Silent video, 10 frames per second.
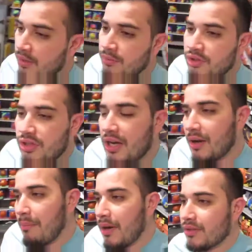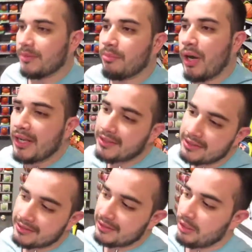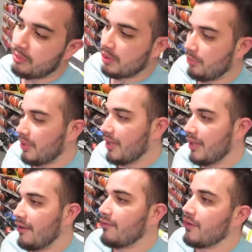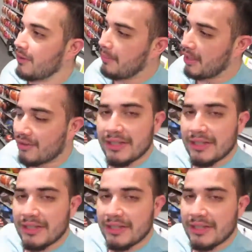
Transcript: We're just trying to compare some prices, see what we can get for the better